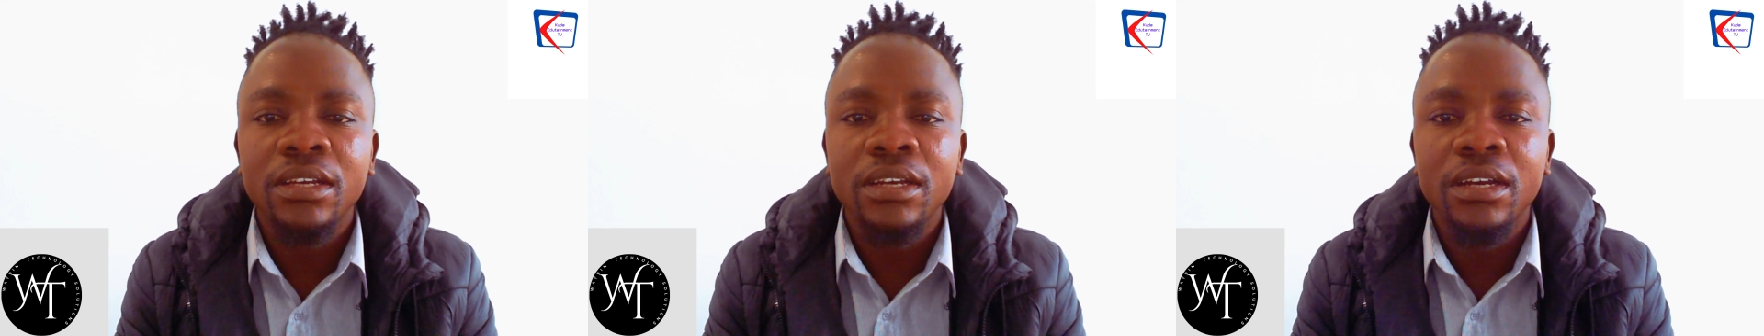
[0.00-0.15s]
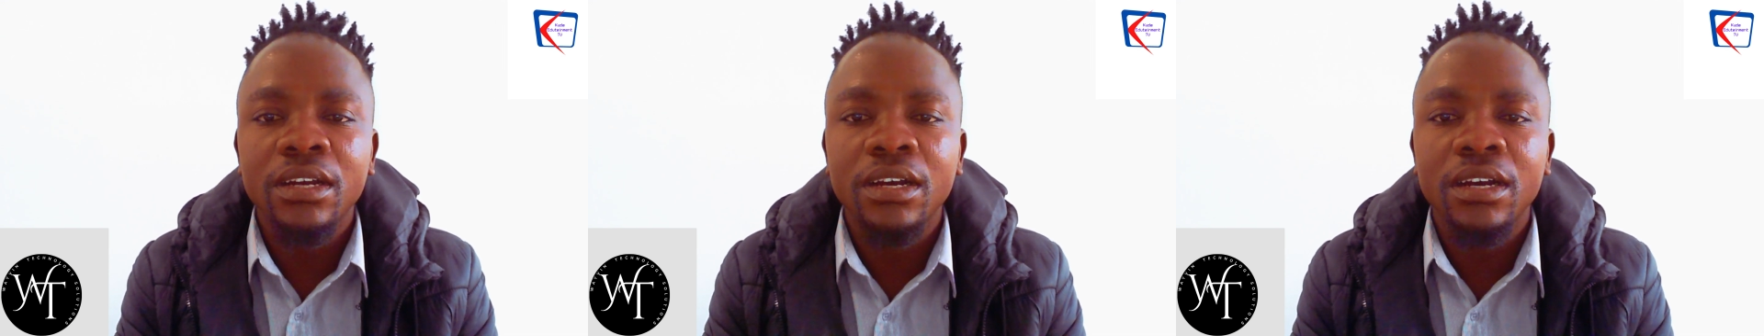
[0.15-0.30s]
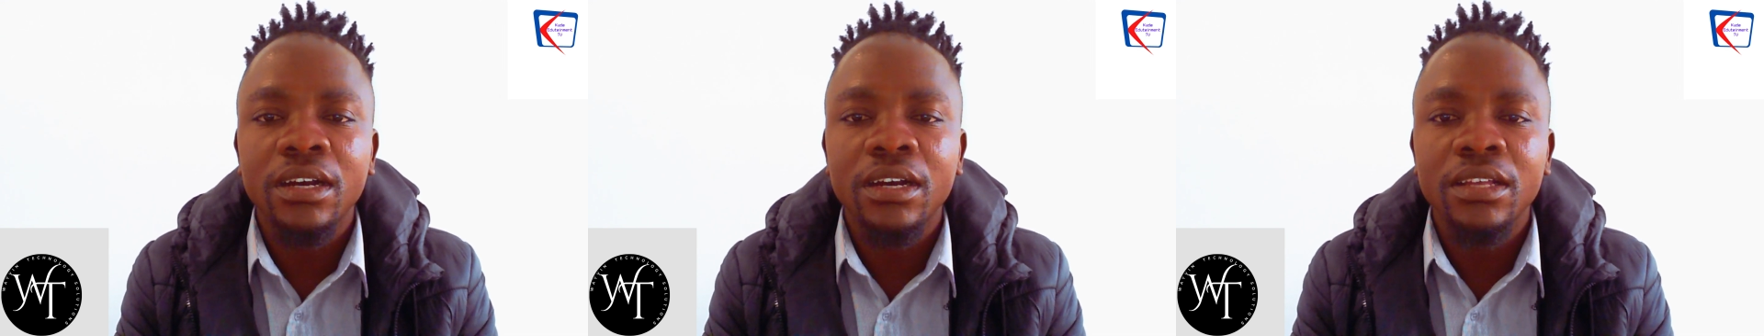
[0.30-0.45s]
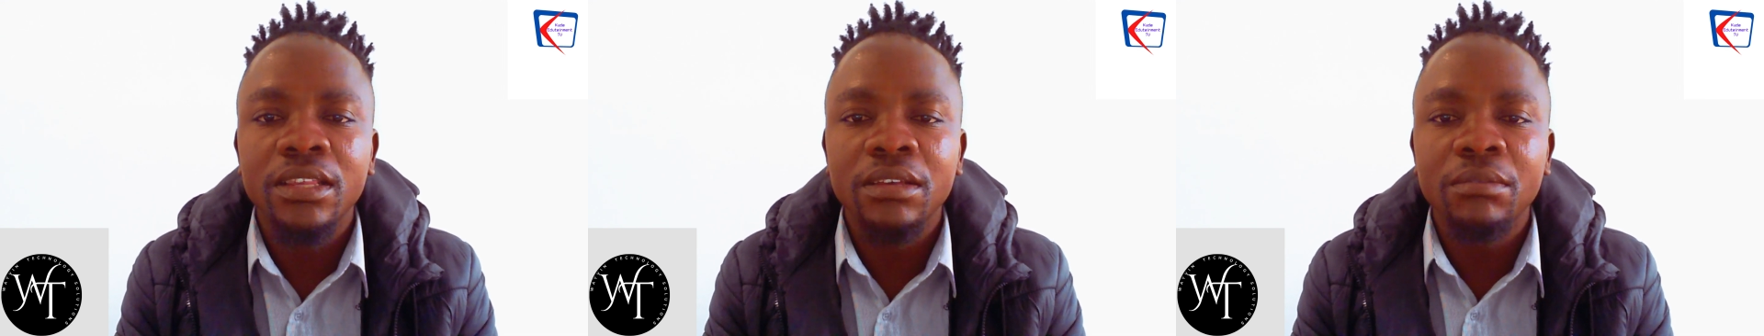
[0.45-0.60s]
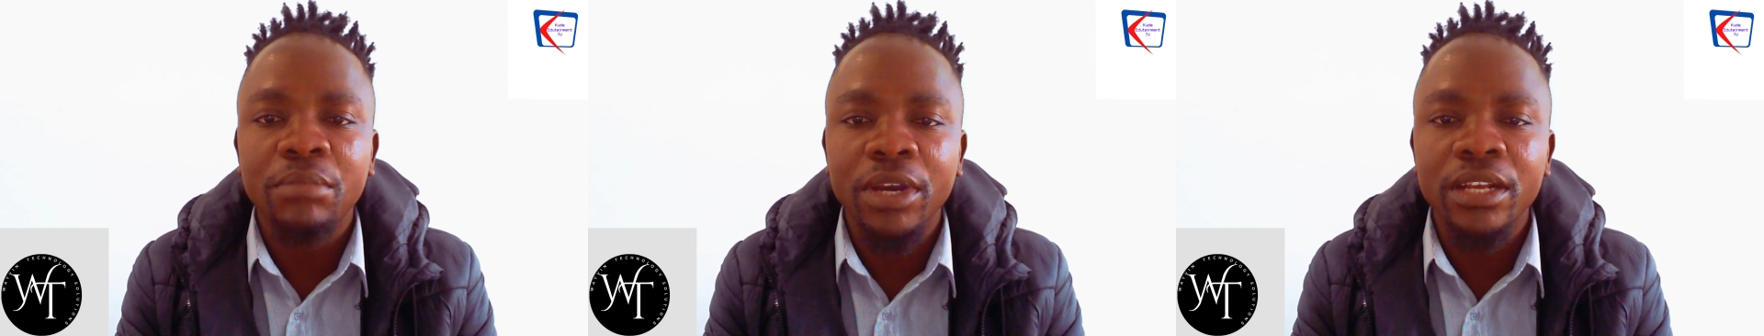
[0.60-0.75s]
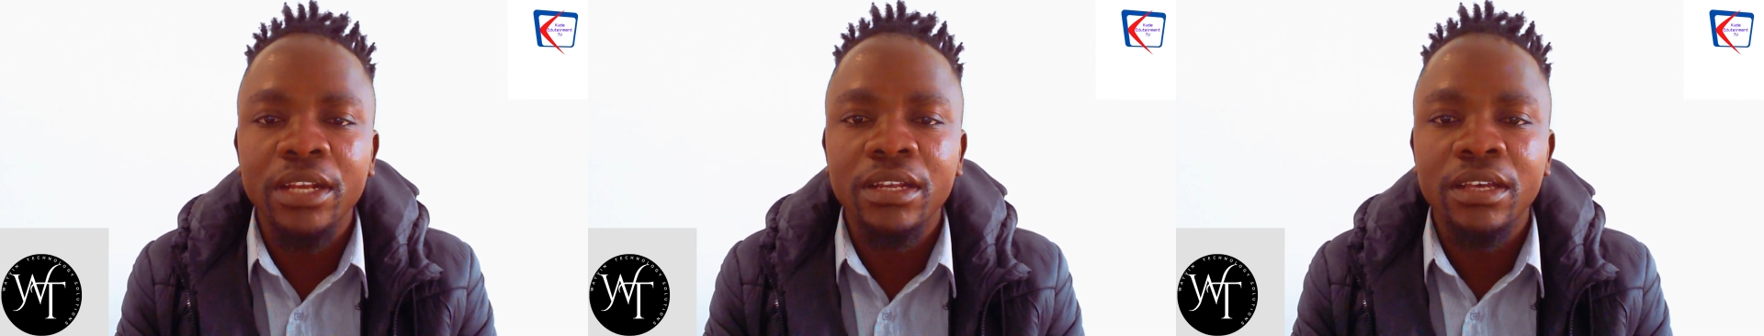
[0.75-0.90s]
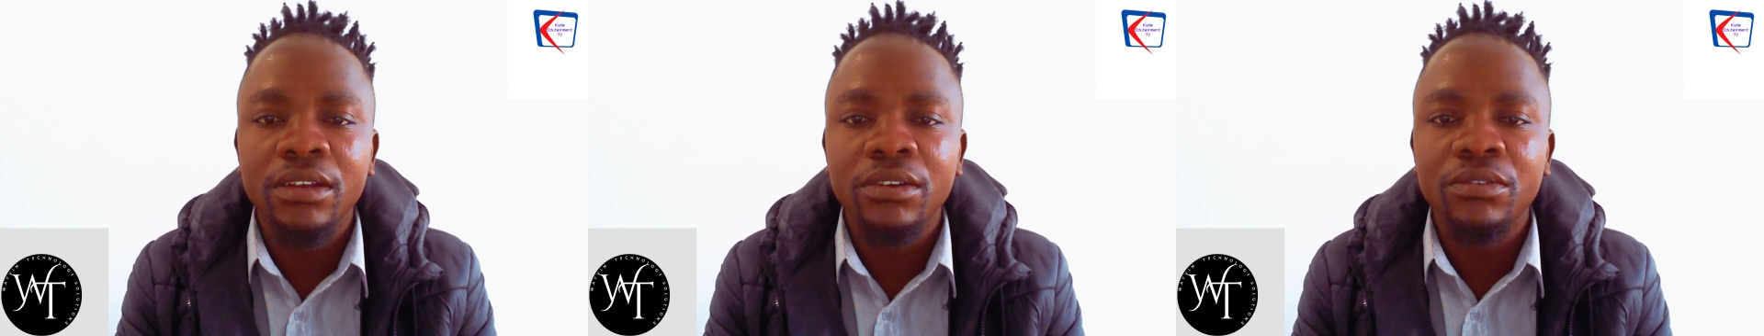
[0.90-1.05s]
the
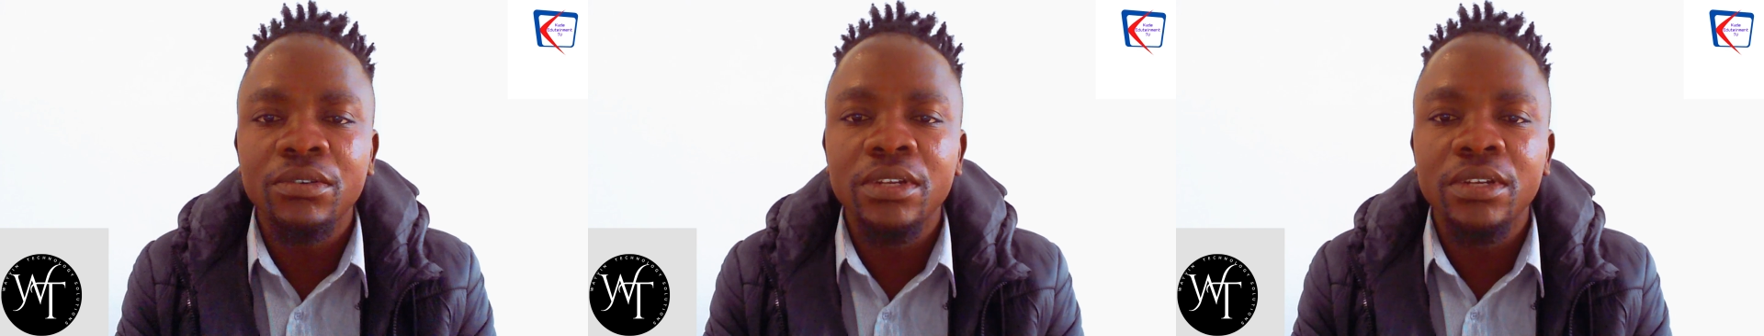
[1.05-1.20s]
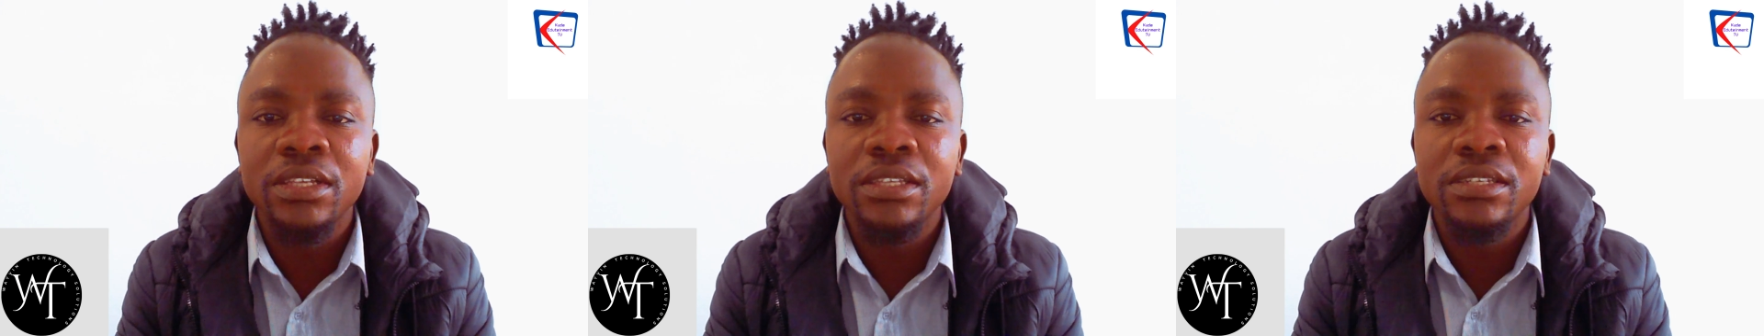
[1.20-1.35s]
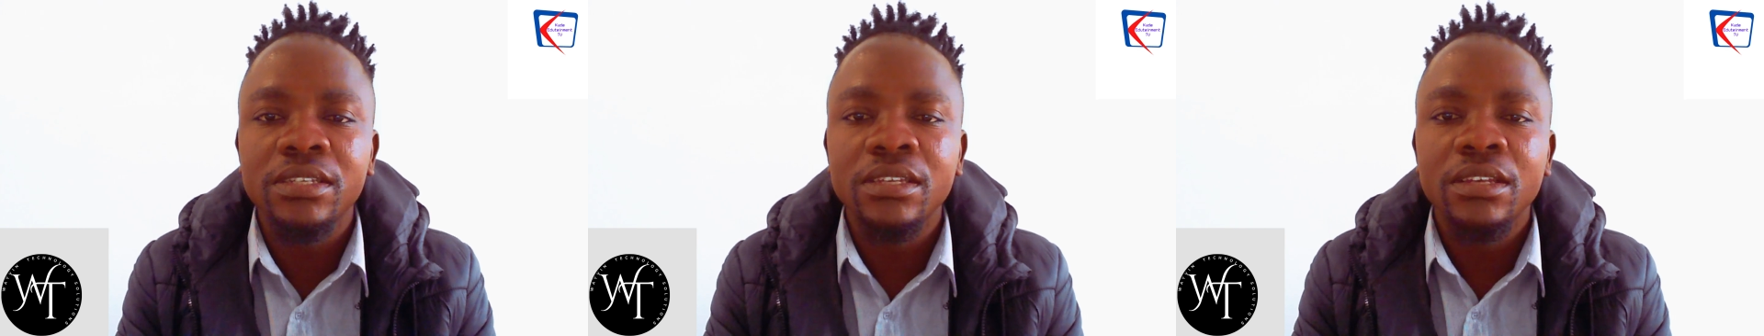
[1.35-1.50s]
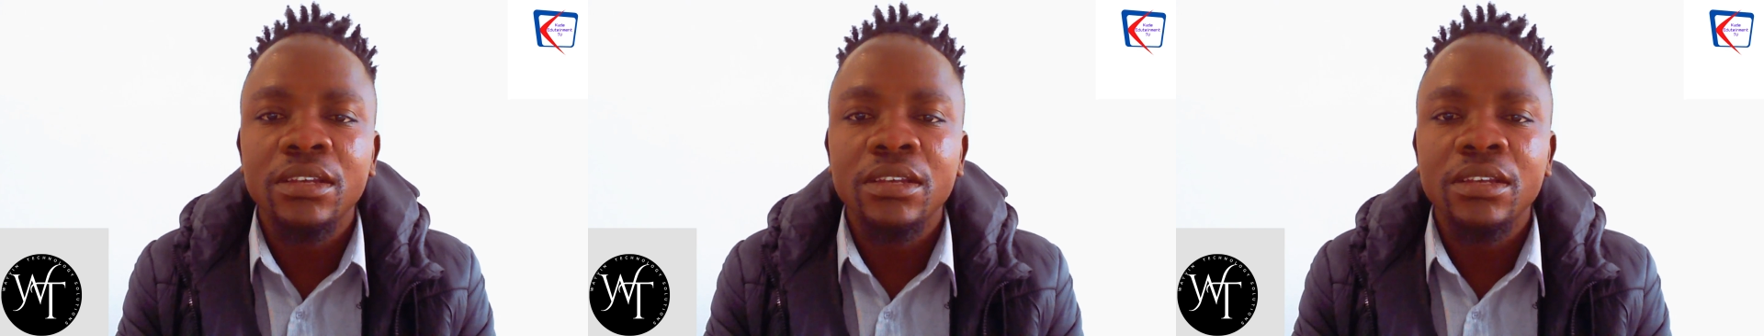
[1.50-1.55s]
binary units.